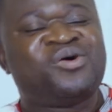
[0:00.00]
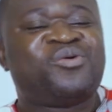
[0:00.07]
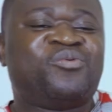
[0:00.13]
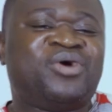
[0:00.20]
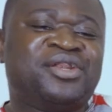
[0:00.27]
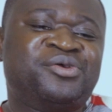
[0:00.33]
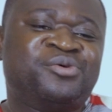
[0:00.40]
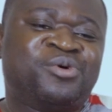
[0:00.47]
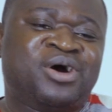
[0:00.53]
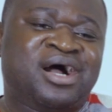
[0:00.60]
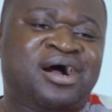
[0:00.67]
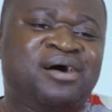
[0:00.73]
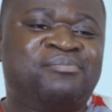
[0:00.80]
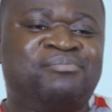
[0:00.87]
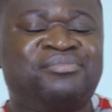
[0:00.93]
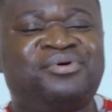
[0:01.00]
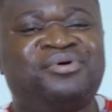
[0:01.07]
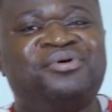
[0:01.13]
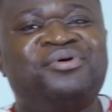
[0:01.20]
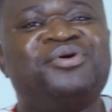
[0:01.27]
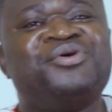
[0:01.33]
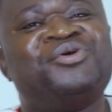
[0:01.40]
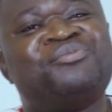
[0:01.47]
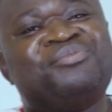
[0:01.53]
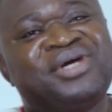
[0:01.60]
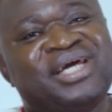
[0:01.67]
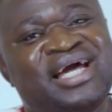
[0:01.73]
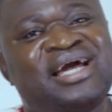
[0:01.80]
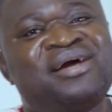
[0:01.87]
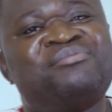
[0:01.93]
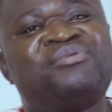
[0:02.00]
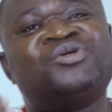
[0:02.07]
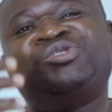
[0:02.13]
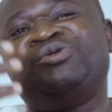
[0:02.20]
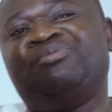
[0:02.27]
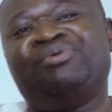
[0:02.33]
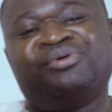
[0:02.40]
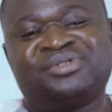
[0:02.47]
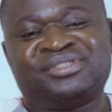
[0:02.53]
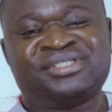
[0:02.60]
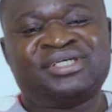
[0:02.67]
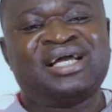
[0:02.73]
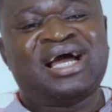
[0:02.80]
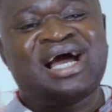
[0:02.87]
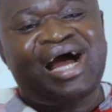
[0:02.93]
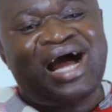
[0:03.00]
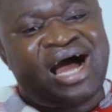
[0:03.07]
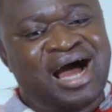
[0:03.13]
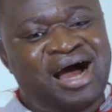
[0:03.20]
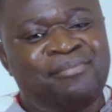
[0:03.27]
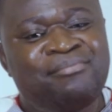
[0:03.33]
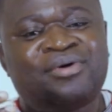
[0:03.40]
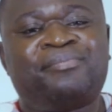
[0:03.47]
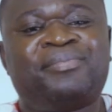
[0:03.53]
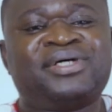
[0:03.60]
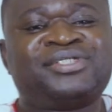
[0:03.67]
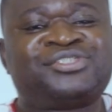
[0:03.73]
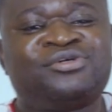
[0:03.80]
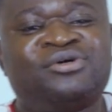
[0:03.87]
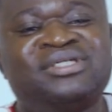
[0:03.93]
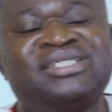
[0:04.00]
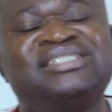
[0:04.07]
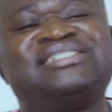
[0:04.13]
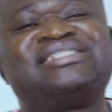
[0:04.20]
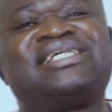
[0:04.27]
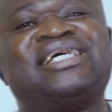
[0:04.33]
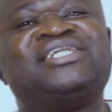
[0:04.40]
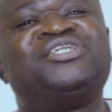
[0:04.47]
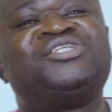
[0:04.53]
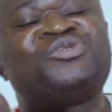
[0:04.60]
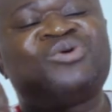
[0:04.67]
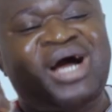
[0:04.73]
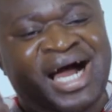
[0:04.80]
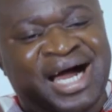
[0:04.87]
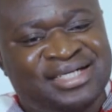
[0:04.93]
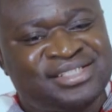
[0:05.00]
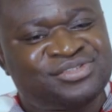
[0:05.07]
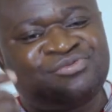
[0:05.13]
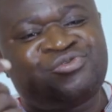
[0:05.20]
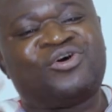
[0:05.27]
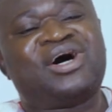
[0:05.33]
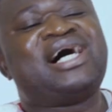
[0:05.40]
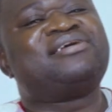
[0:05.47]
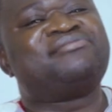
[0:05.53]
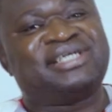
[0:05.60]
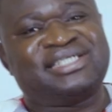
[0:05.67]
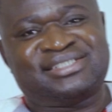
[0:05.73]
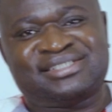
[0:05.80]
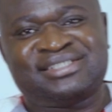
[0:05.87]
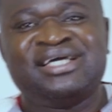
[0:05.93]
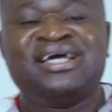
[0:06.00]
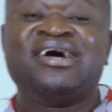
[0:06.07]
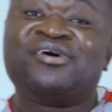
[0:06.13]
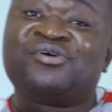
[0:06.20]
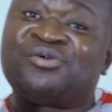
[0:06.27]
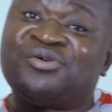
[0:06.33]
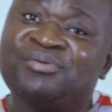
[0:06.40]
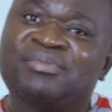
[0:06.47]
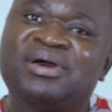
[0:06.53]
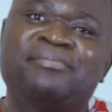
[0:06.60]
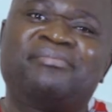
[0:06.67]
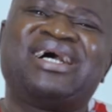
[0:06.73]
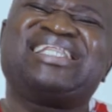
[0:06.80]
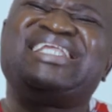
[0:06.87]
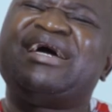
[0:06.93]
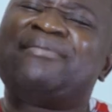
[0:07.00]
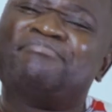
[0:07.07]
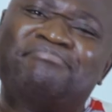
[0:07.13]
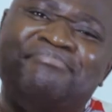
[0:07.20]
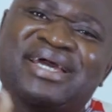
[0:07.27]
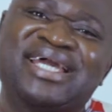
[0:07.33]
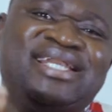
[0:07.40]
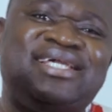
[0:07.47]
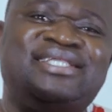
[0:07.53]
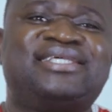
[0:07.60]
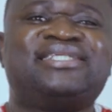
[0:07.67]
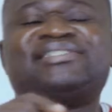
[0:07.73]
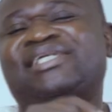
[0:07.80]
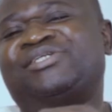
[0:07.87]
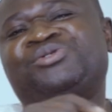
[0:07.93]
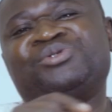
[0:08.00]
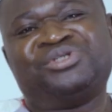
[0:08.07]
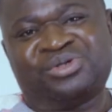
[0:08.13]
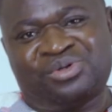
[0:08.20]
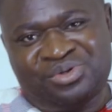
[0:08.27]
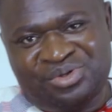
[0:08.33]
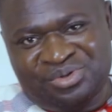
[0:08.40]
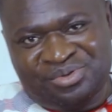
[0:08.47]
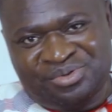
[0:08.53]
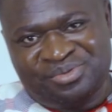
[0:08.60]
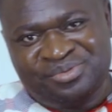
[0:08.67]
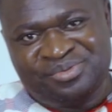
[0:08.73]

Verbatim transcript: When you are humble, you'll be able to build. A humble person is ready to ask for advice. Remember, there are many things that you don't know,